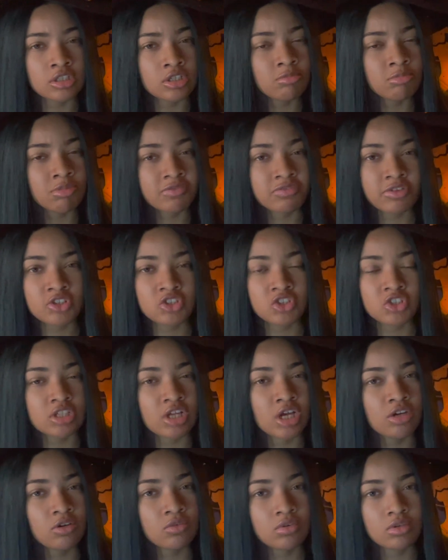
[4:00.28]
human flesh is
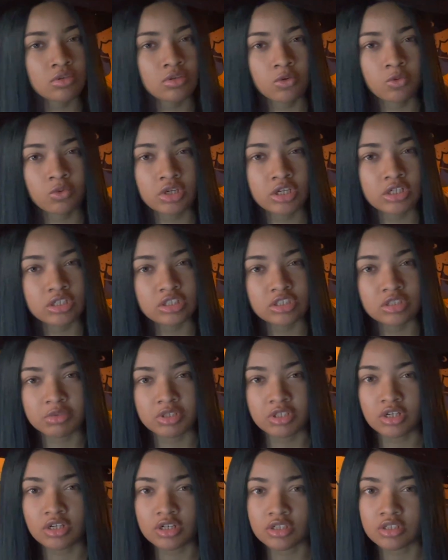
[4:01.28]
not doing what it needs to be
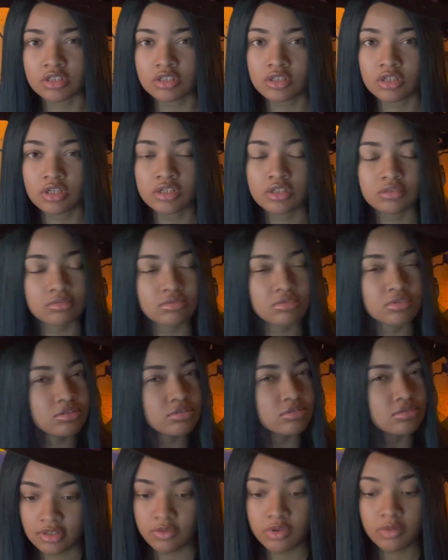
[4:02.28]
done. It,
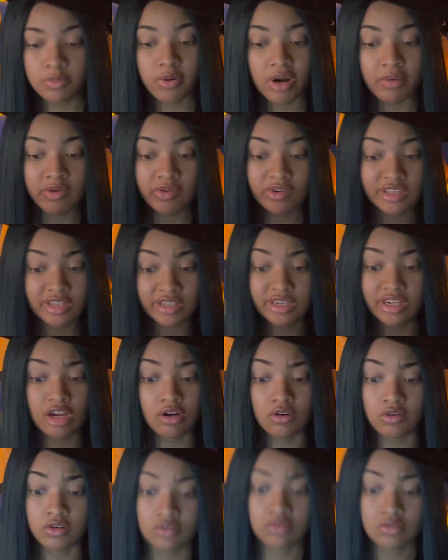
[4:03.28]
we're probably gonna eat
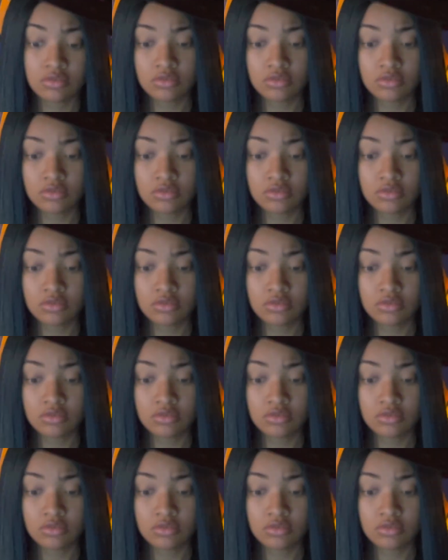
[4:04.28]
Daryl.